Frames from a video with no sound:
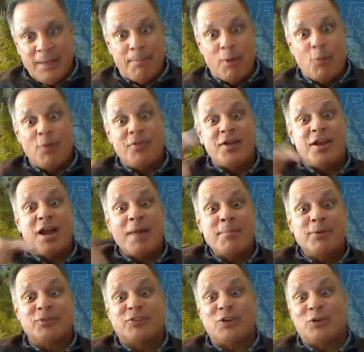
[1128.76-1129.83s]
But when the
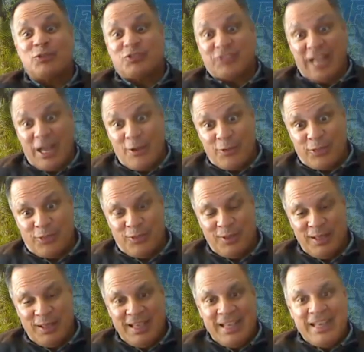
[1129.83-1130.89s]
numbers go south,
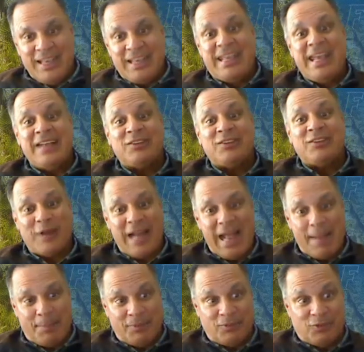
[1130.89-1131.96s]
guess what
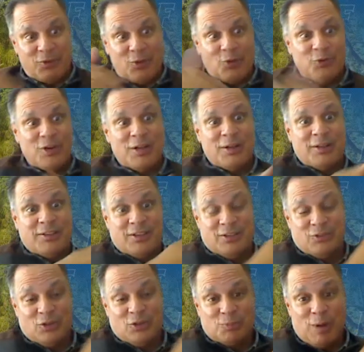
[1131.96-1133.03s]
happens?
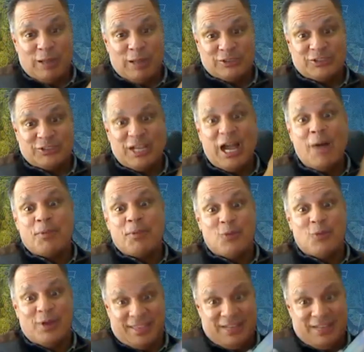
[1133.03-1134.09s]
Those margins help you
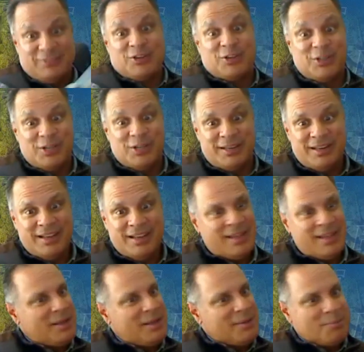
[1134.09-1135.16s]
when things are good.
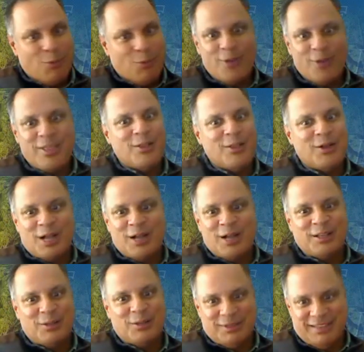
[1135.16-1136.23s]
Boy, they look
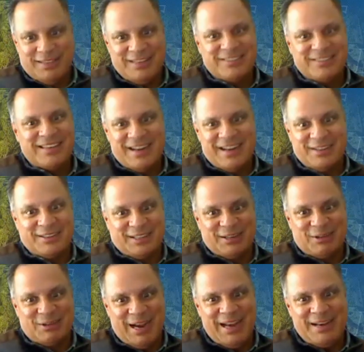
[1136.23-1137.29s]
ugly when things get ugly,
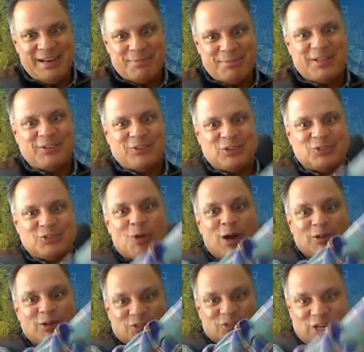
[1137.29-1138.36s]
right? Because those
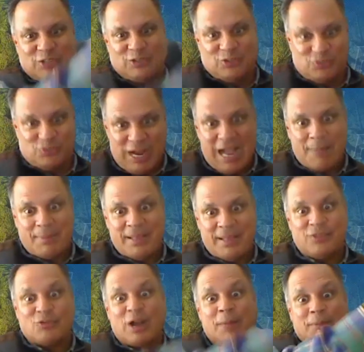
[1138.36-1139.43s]
margins start to drop, and
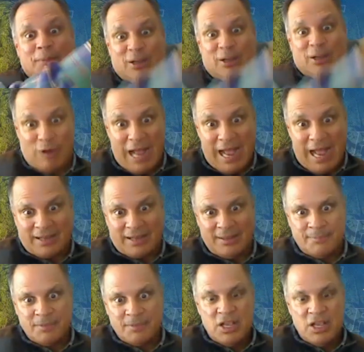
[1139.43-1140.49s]
they drop like.
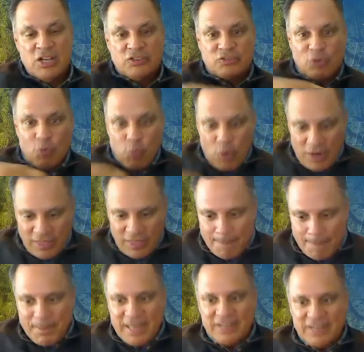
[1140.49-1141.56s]
So one of the
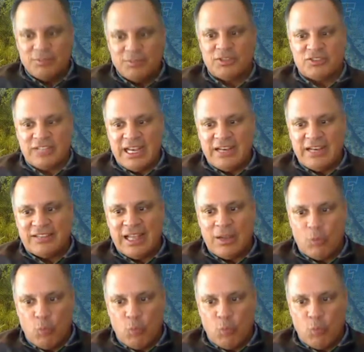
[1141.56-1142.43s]
biggest mistakes that